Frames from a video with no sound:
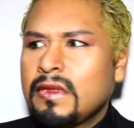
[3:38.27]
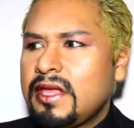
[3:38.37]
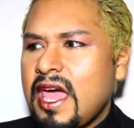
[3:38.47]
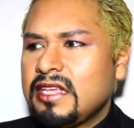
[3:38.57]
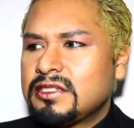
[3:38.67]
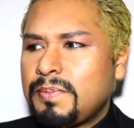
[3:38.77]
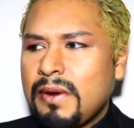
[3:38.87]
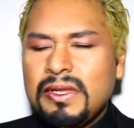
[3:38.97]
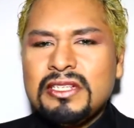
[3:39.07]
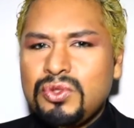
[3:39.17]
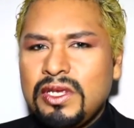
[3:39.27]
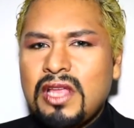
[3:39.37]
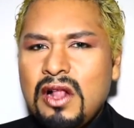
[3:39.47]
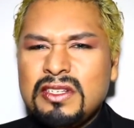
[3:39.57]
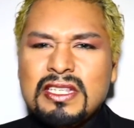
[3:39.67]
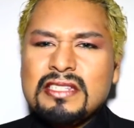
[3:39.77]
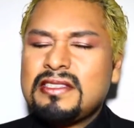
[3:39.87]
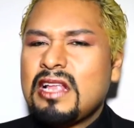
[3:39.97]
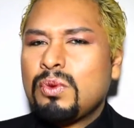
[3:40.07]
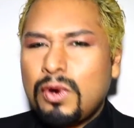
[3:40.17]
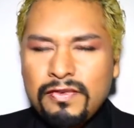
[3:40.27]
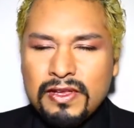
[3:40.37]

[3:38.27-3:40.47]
Yeah, it's probably $3. It's not worth